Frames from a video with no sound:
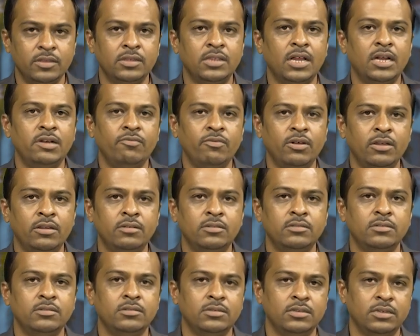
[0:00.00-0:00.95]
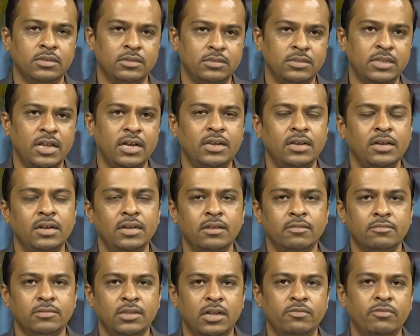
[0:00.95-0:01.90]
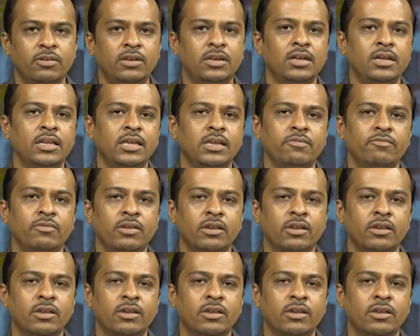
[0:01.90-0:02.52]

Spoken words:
that one reading